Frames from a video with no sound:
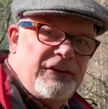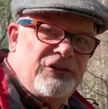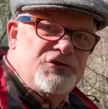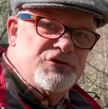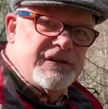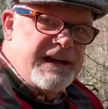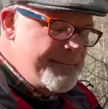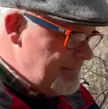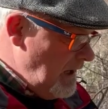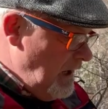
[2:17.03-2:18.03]
this tree.
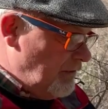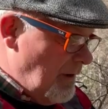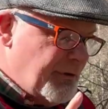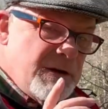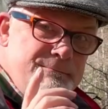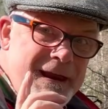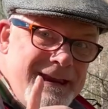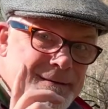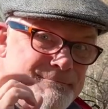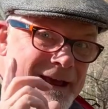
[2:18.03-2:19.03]
So I'm going to
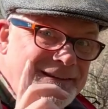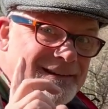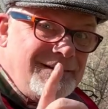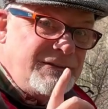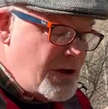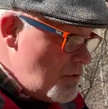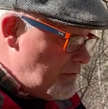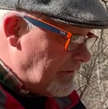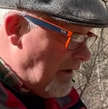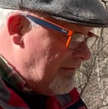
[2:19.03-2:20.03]
make a mental
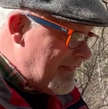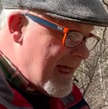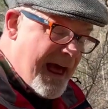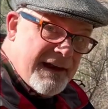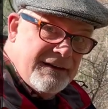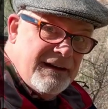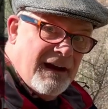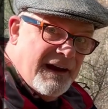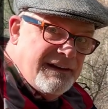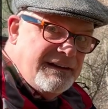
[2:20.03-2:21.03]
note of that.
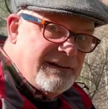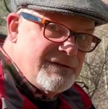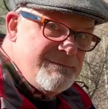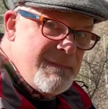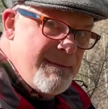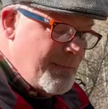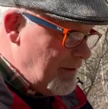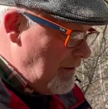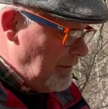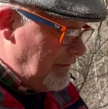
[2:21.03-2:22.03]
I need to
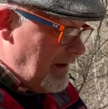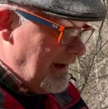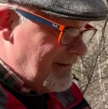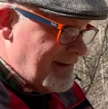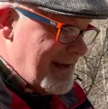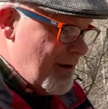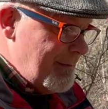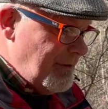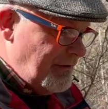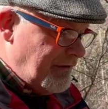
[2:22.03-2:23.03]
remember those things. And now
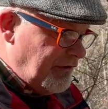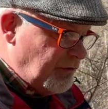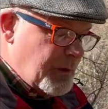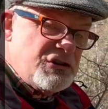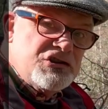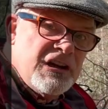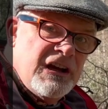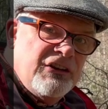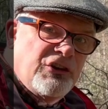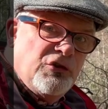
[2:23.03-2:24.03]
I'm going to switch
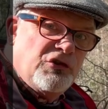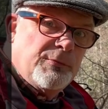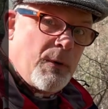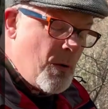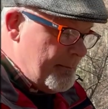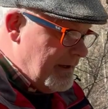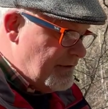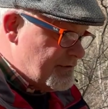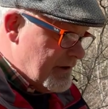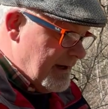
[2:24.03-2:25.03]
to spot
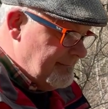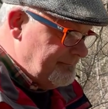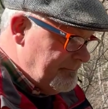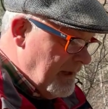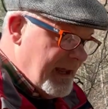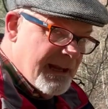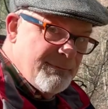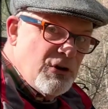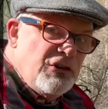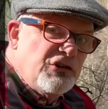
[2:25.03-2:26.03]
metering. And
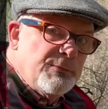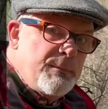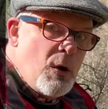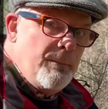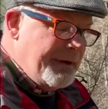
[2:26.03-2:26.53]
I'm going to spot